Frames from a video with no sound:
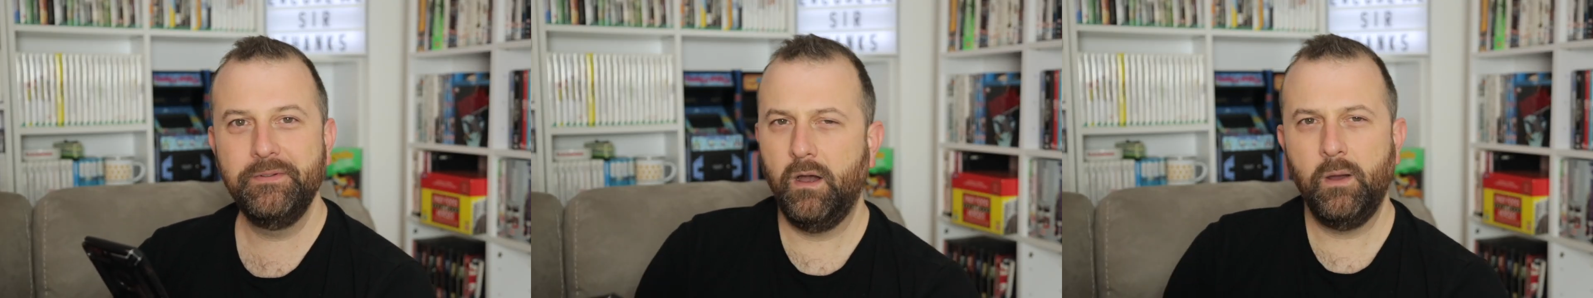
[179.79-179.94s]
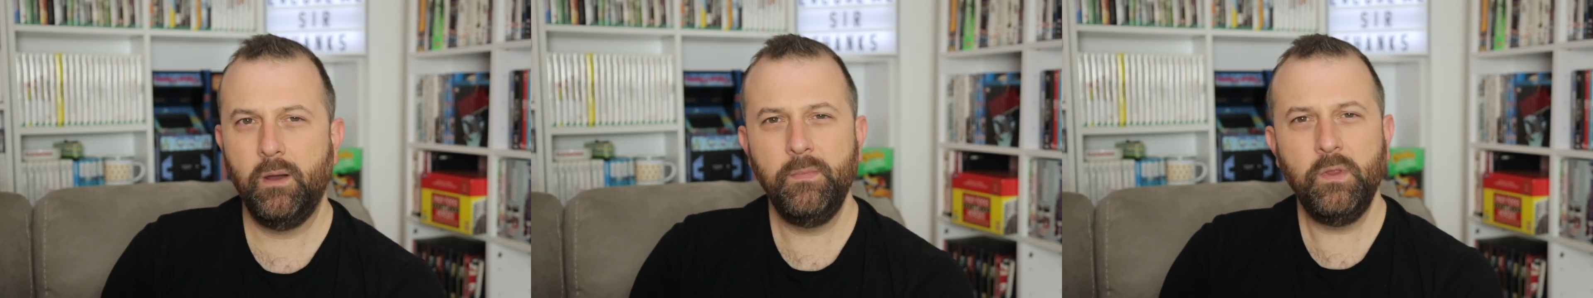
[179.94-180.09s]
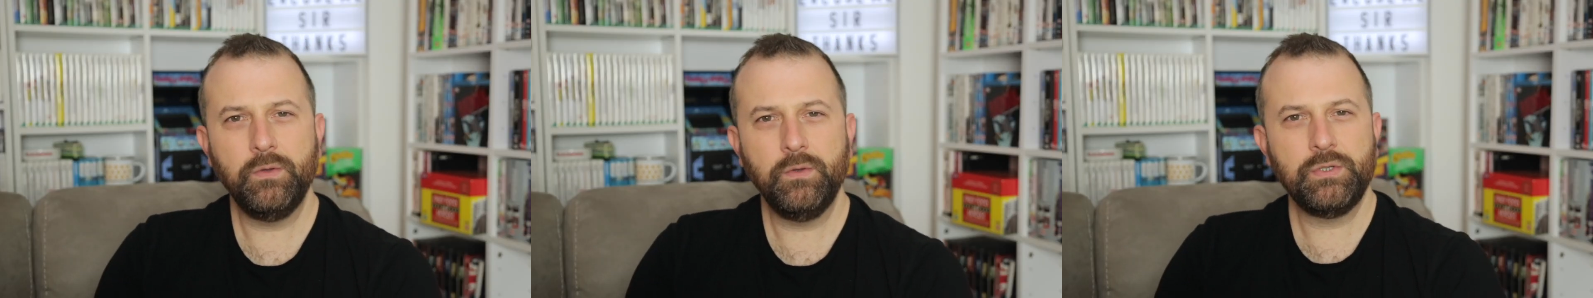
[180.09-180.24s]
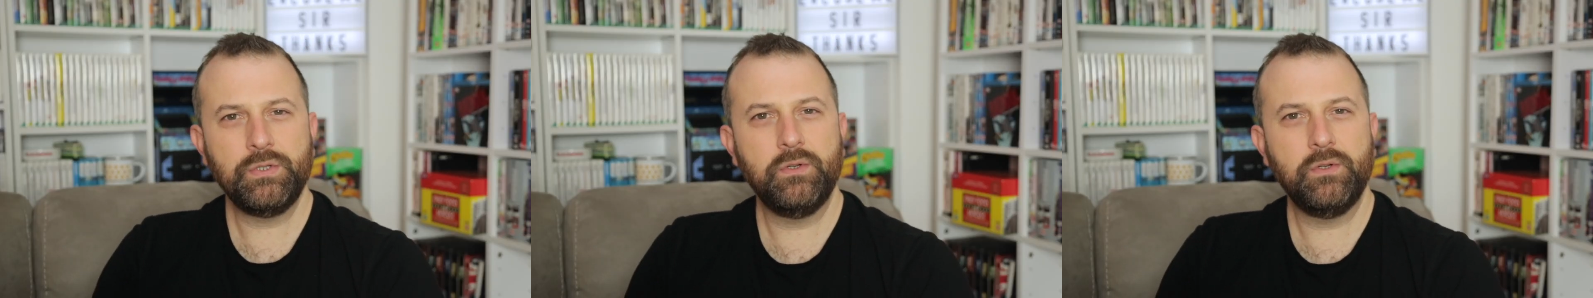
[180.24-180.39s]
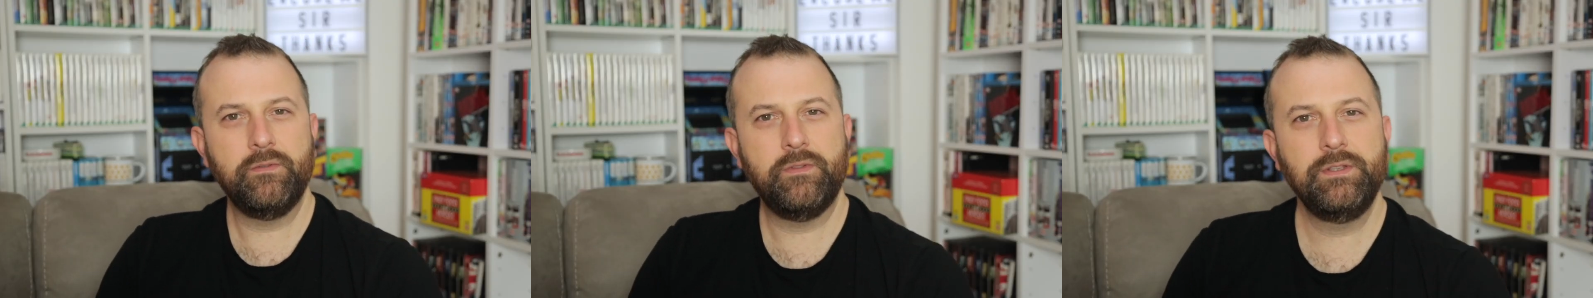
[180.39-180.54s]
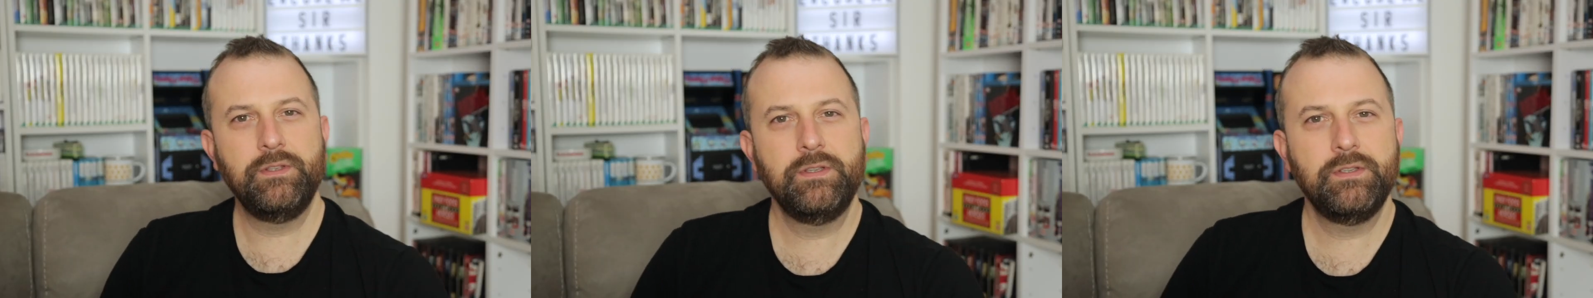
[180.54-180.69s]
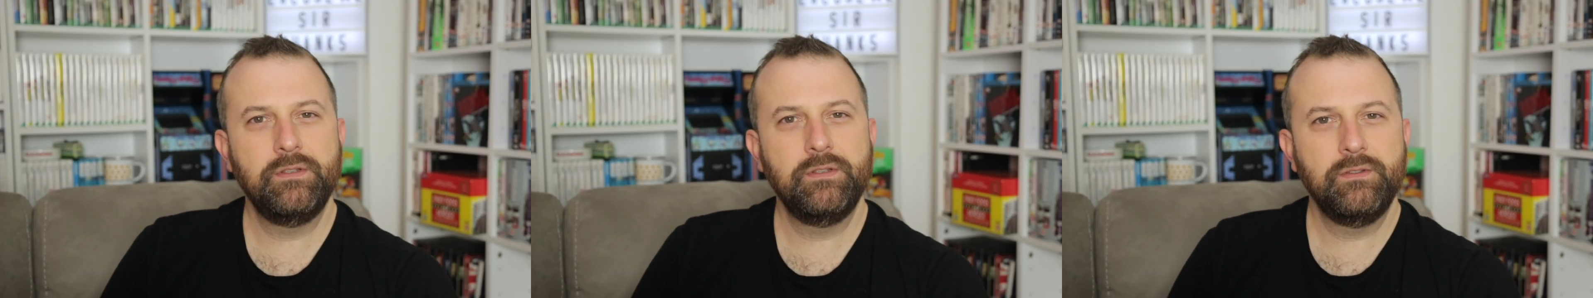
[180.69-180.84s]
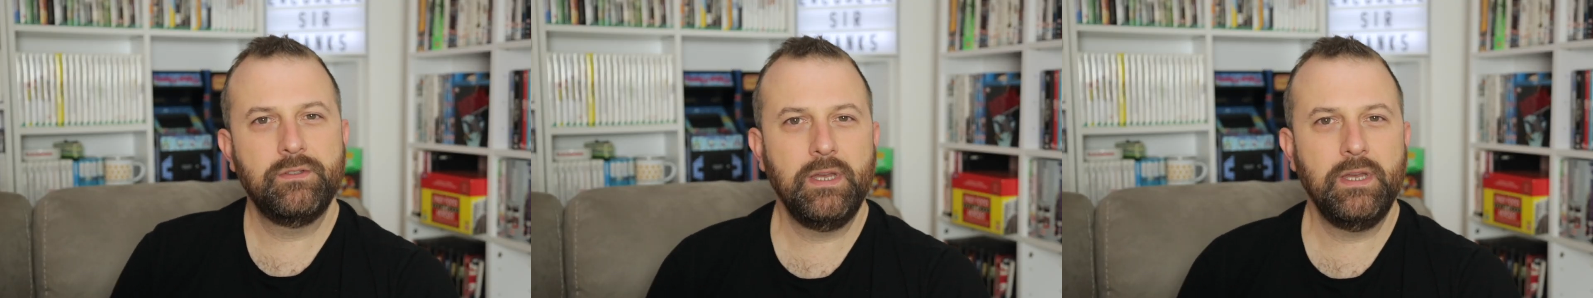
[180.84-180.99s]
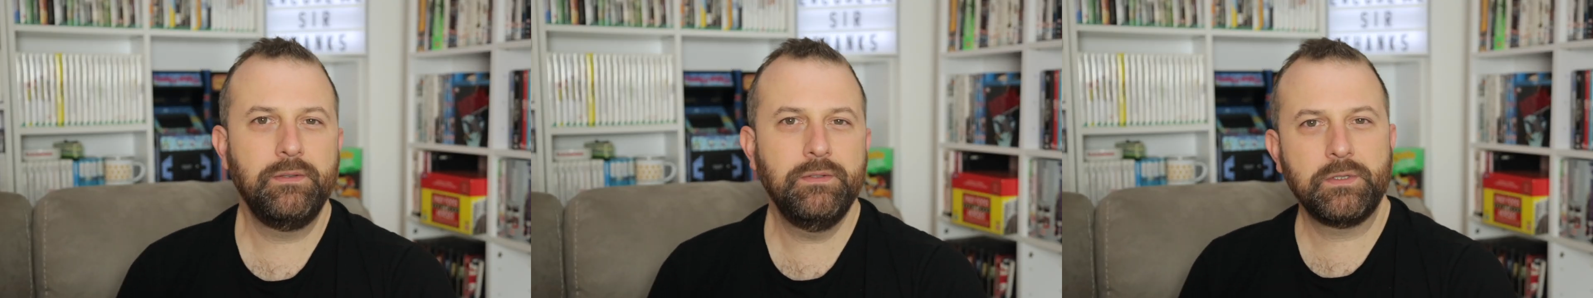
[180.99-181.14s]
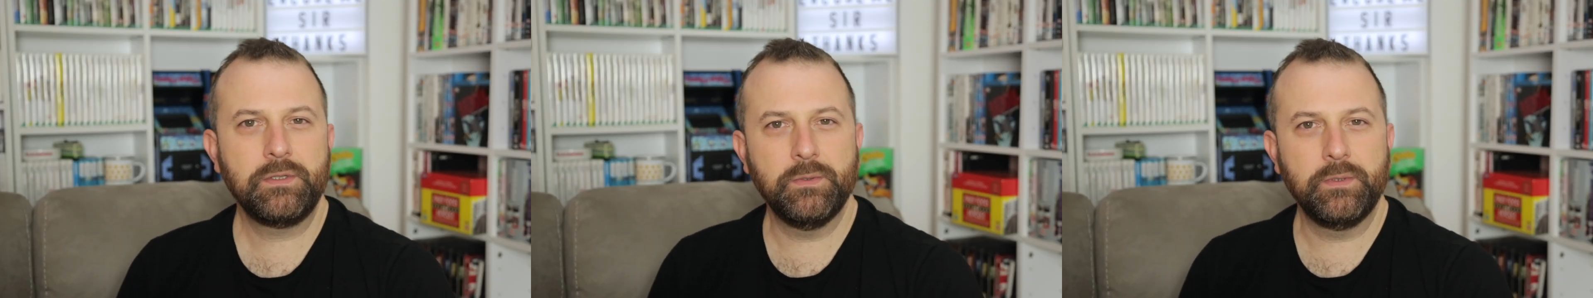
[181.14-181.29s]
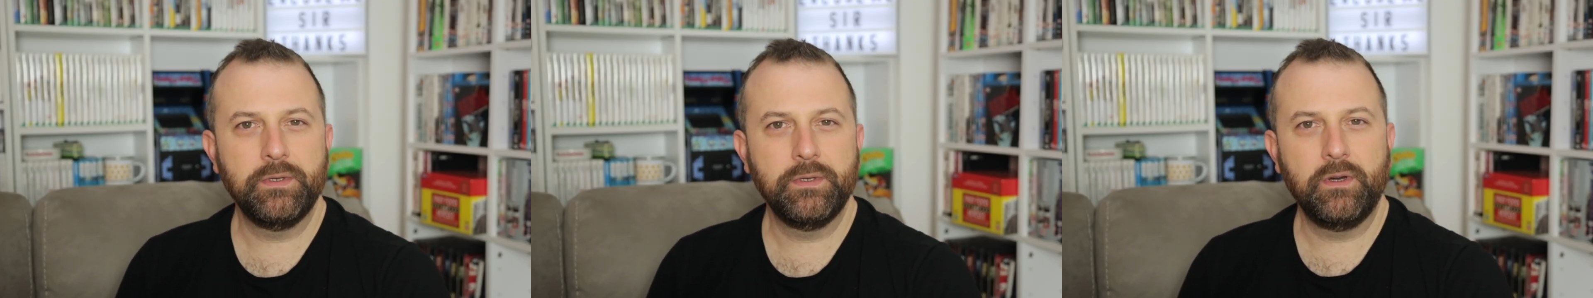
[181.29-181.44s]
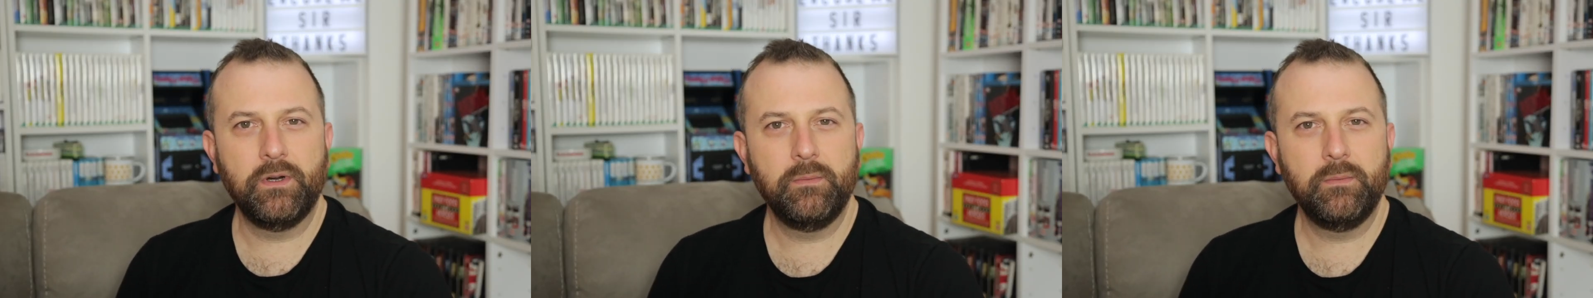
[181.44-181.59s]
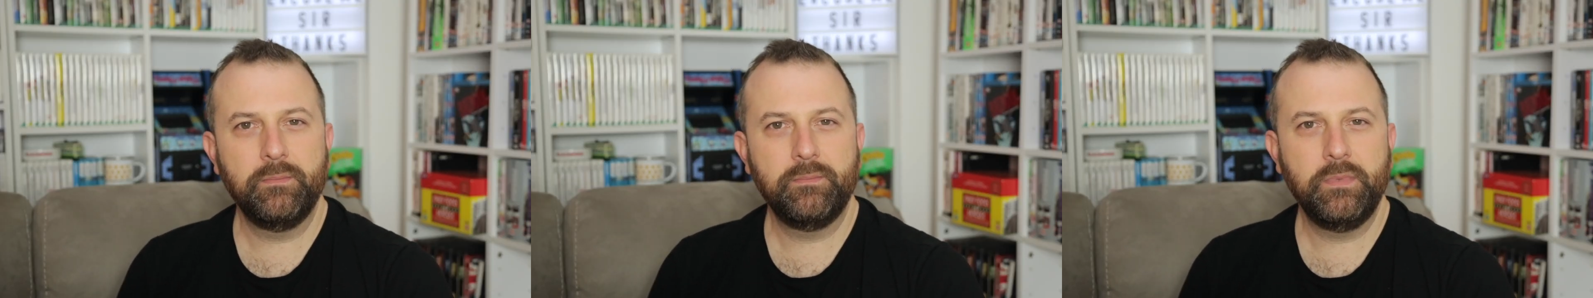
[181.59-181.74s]
I'm not sure if this is intentional or
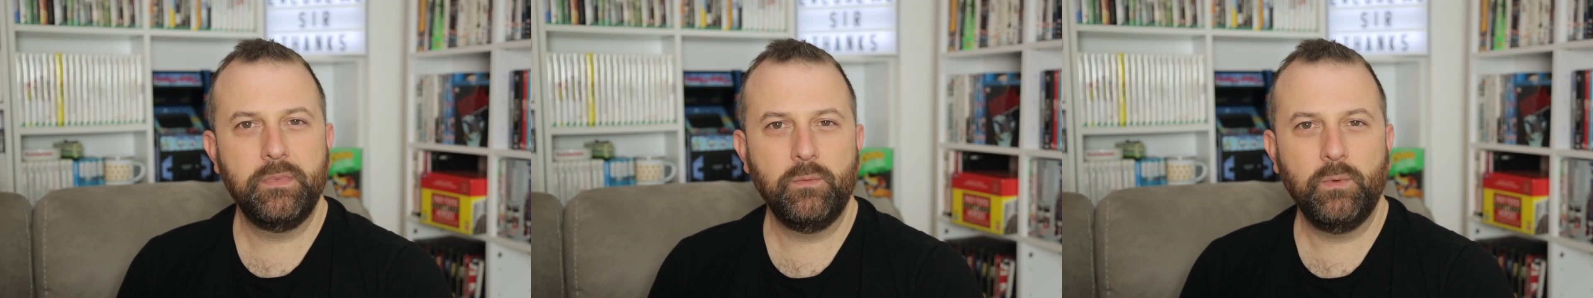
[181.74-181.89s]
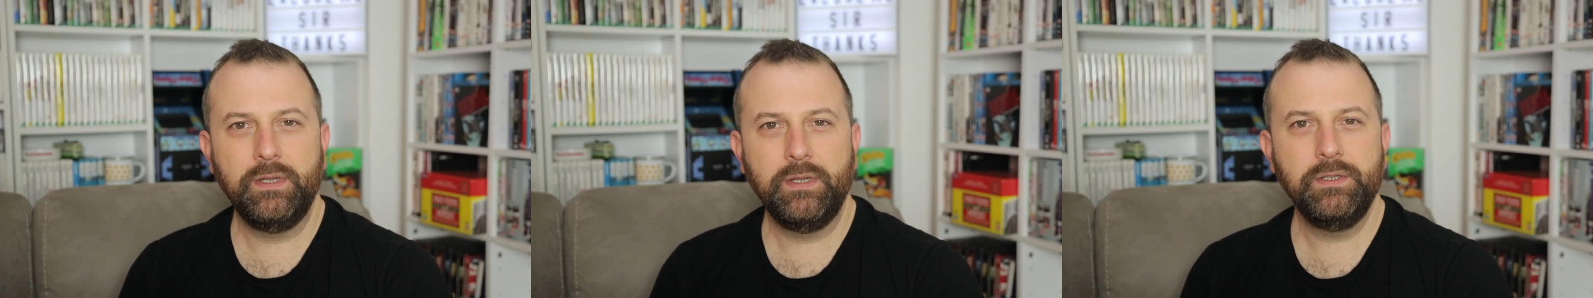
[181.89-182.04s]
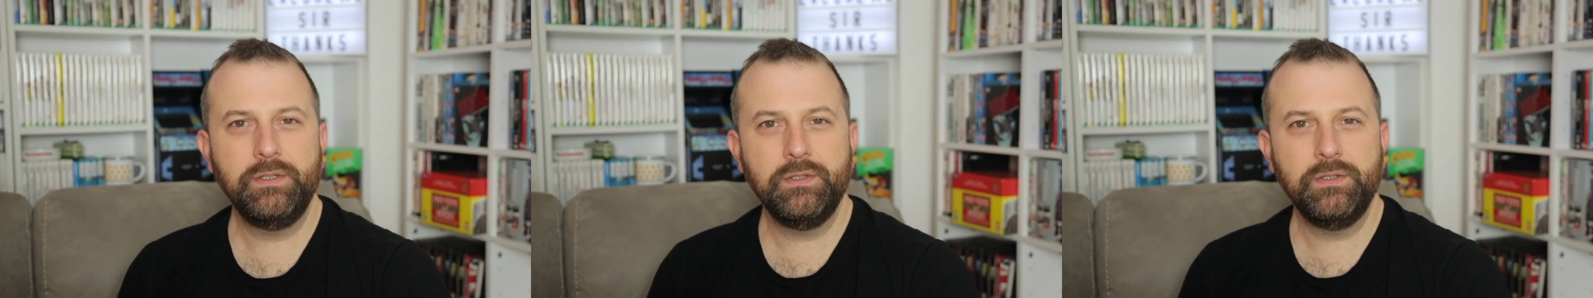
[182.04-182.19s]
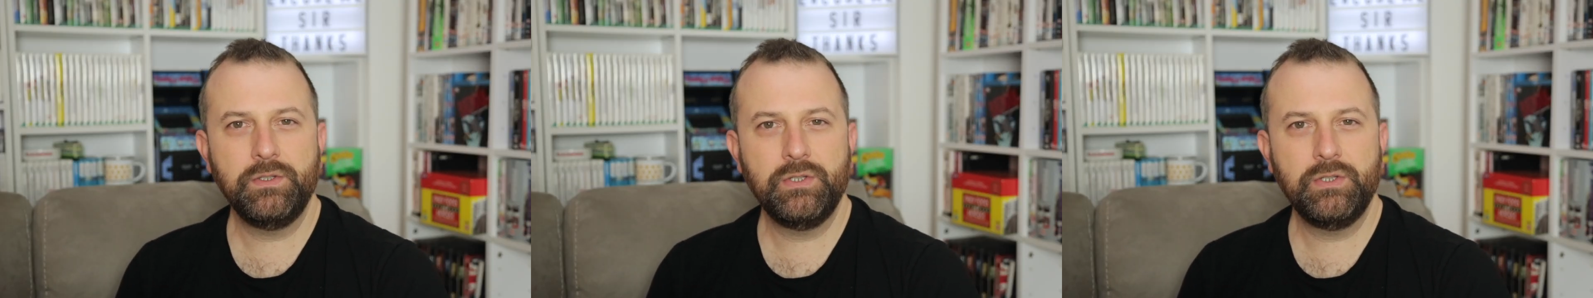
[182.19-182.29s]
not, but when